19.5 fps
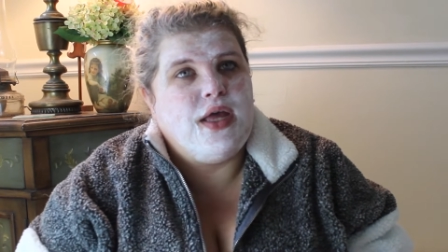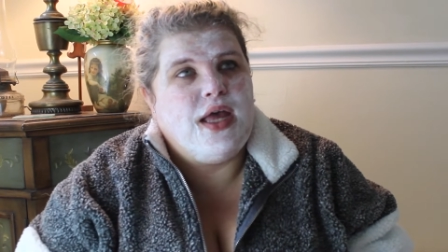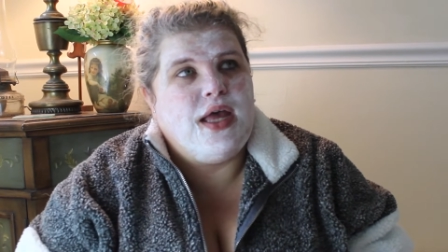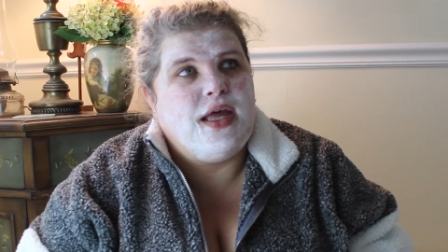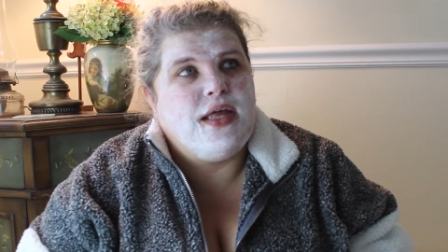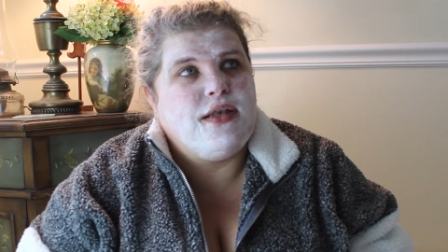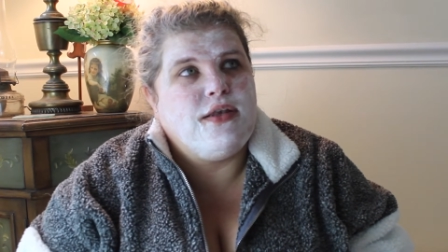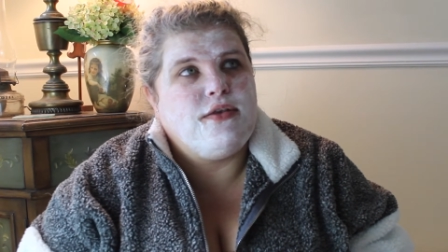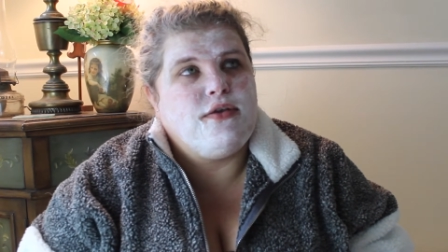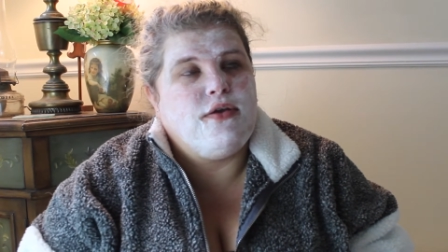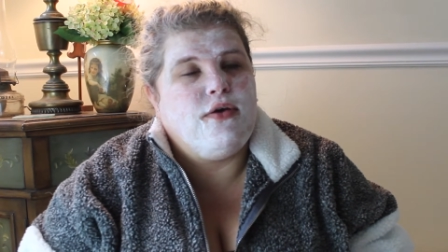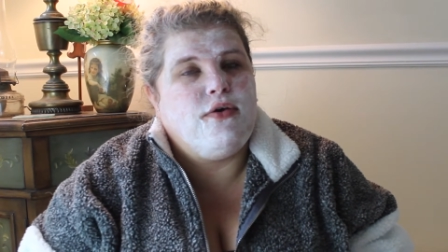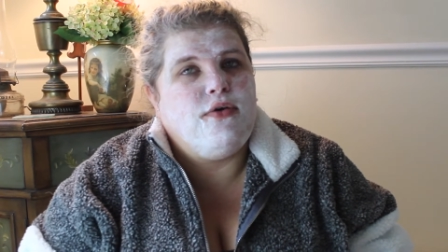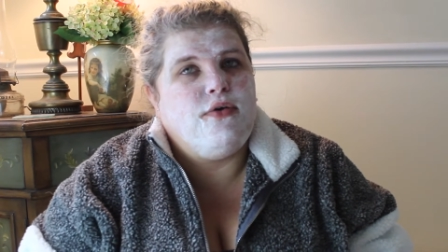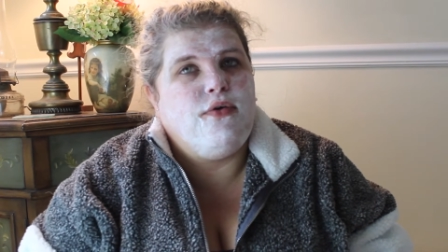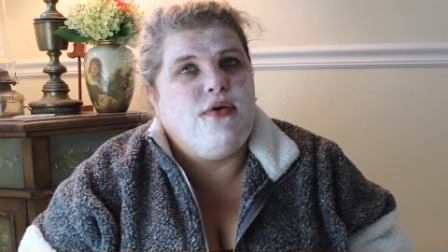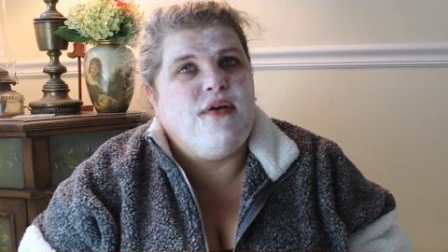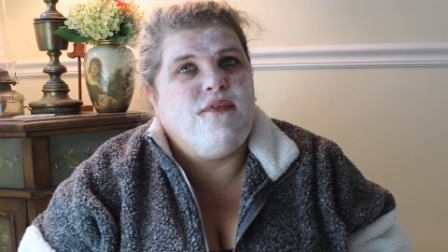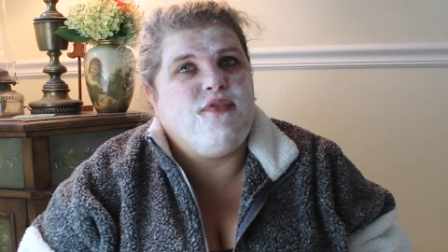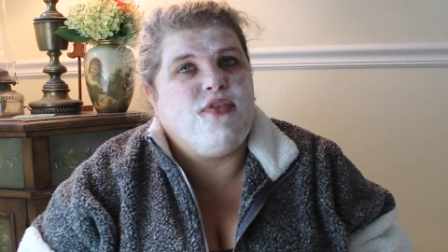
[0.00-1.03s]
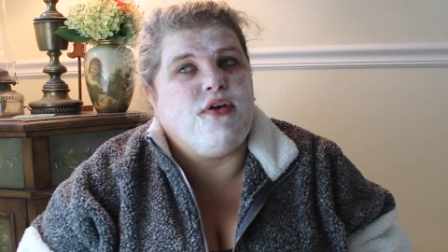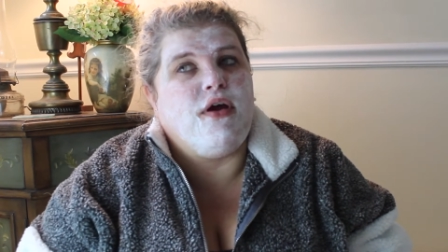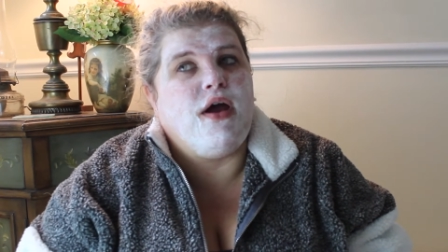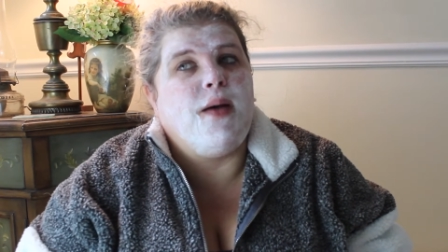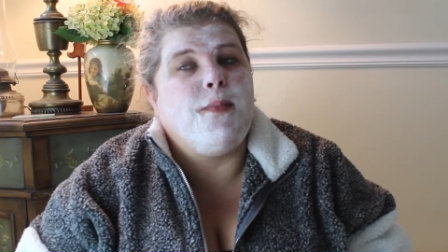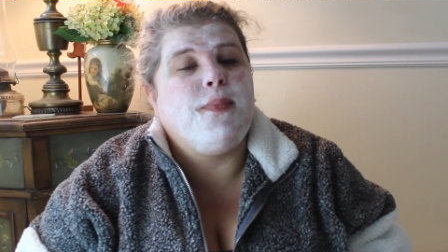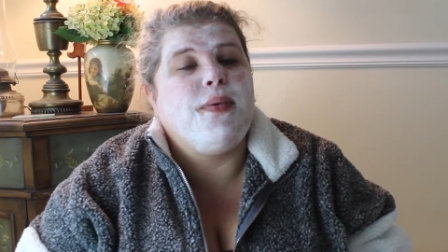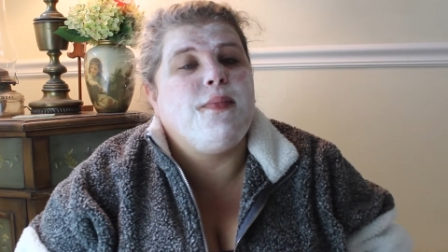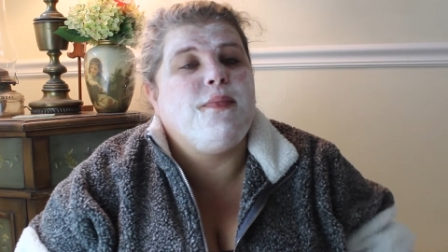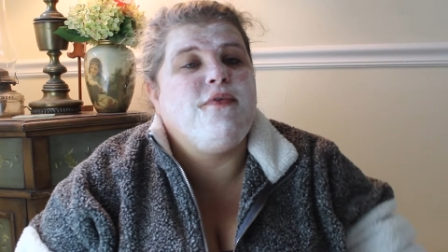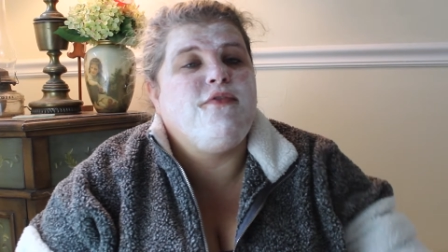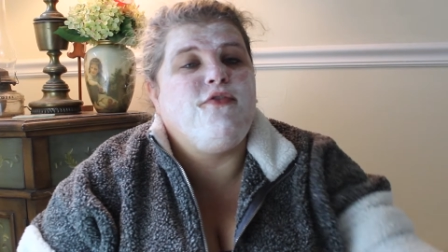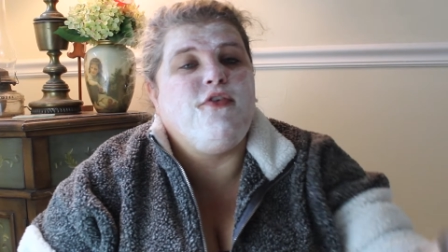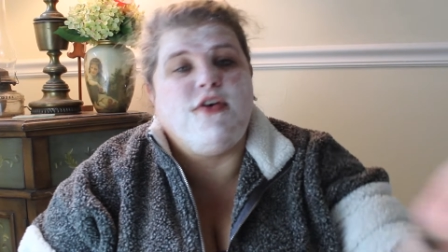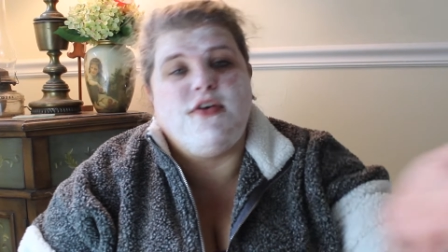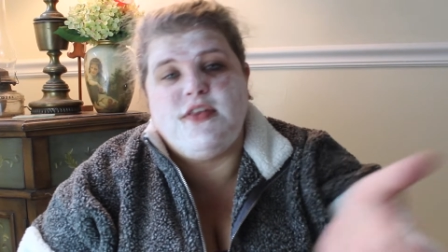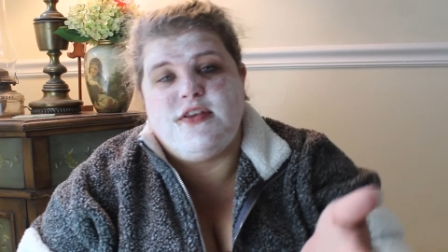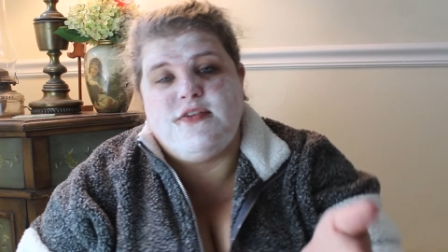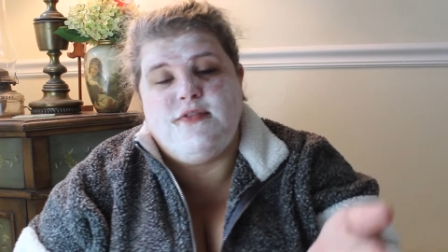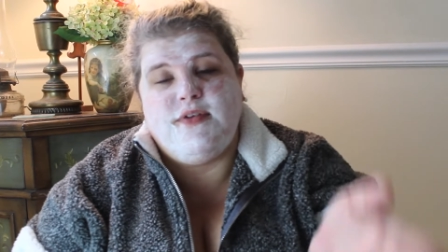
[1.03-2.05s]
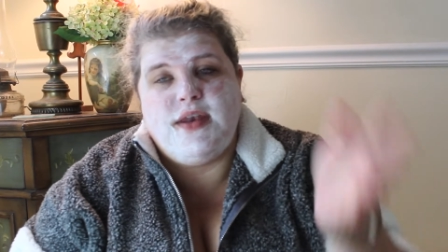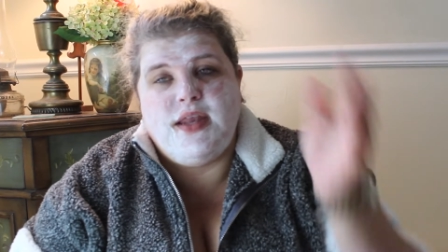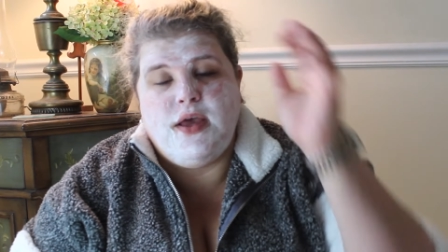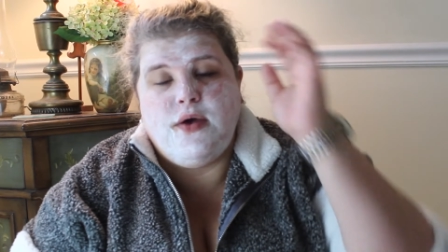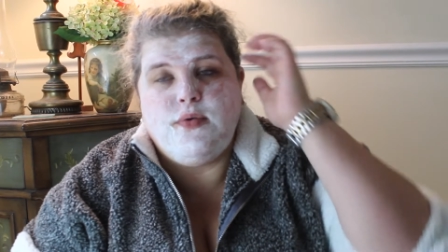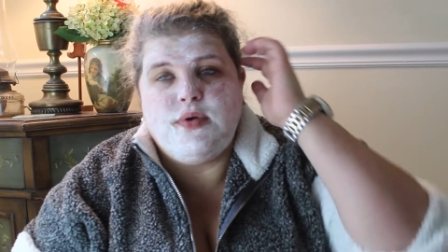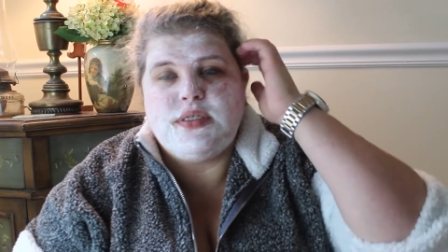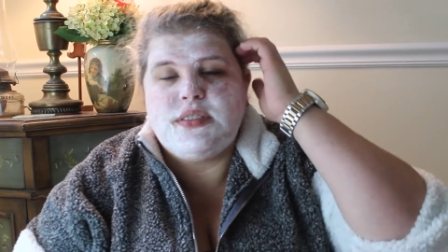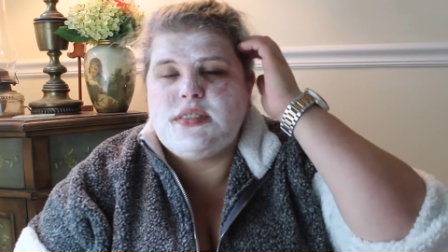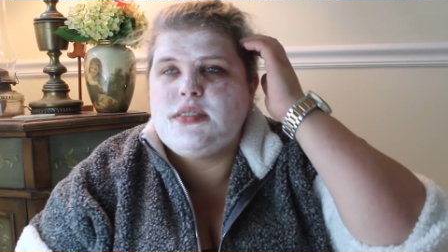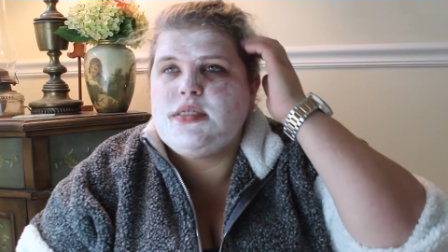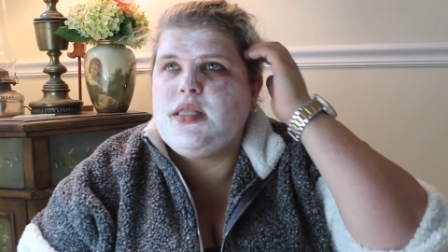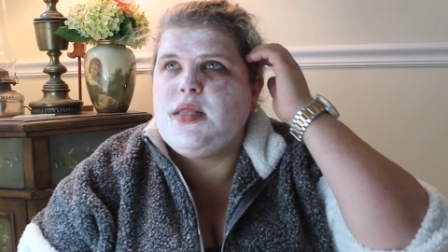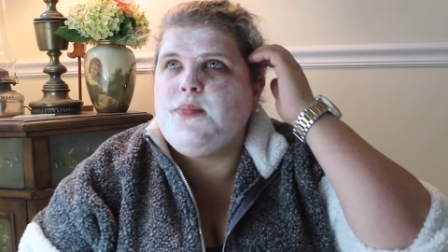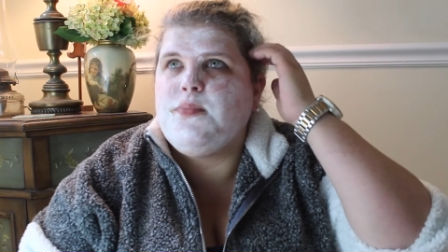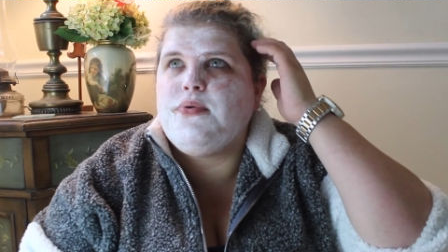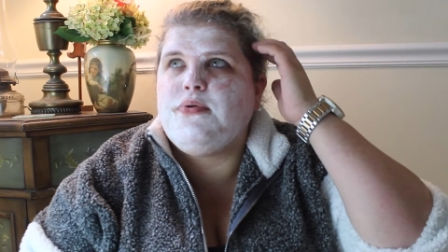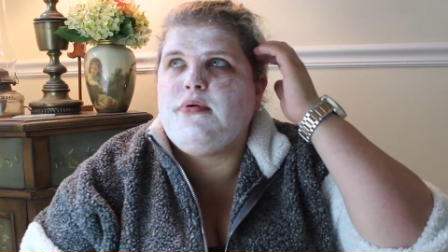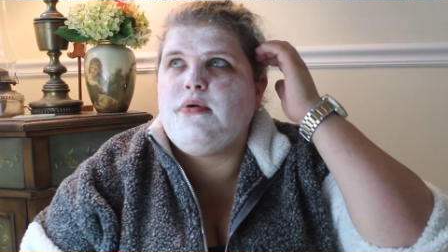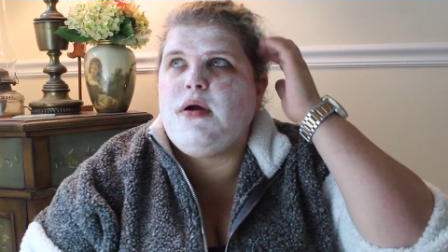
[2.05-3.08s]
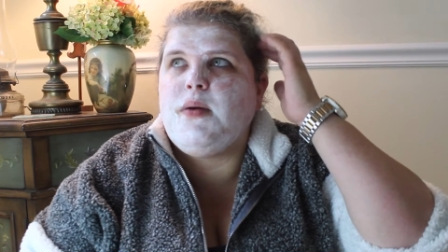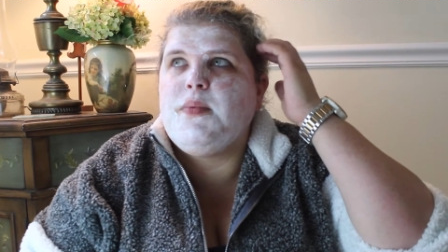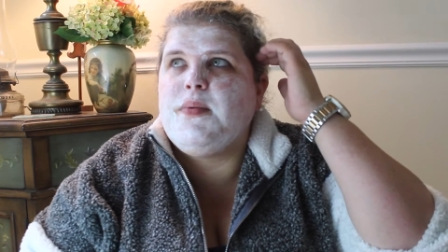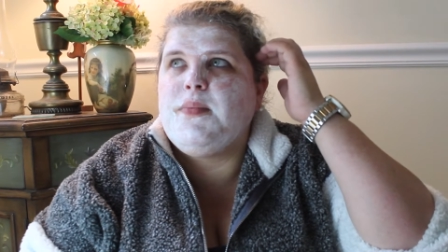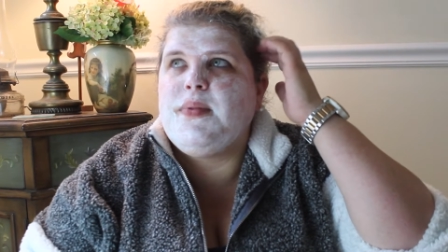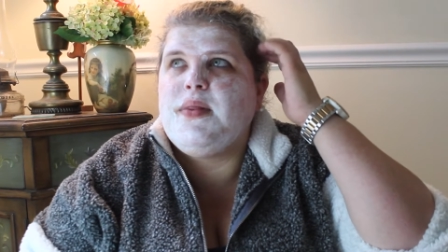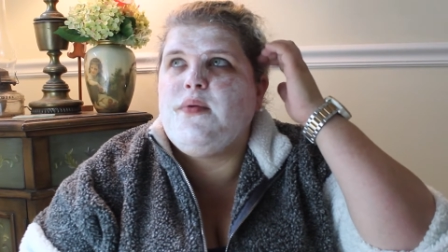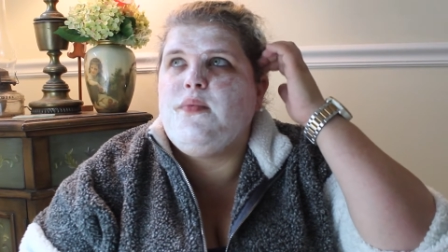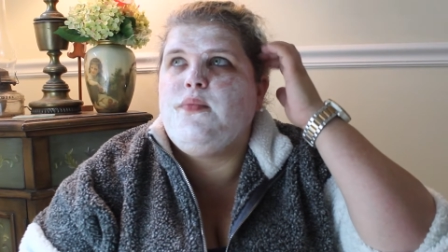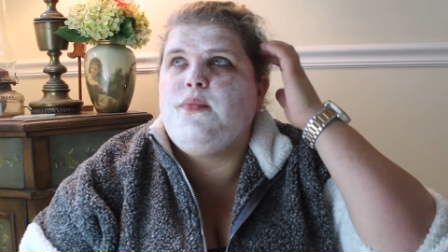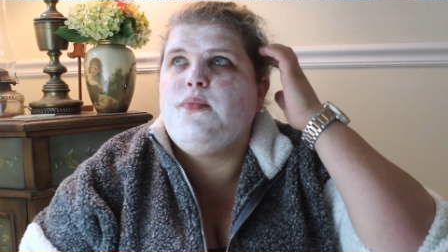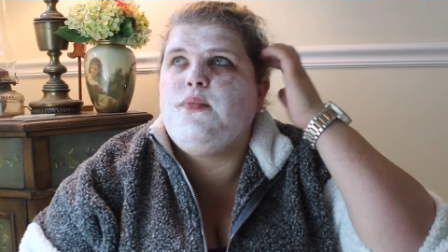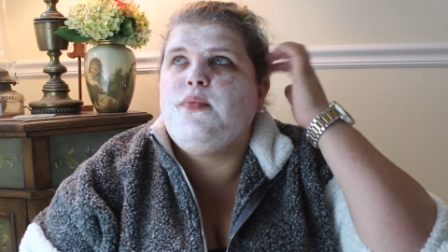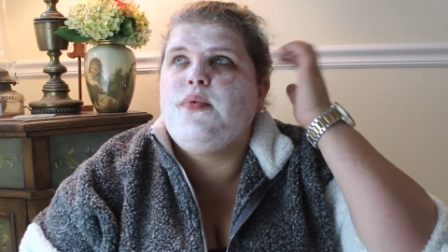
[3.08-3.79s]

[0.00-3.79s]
And so if they're up before this video, which they probably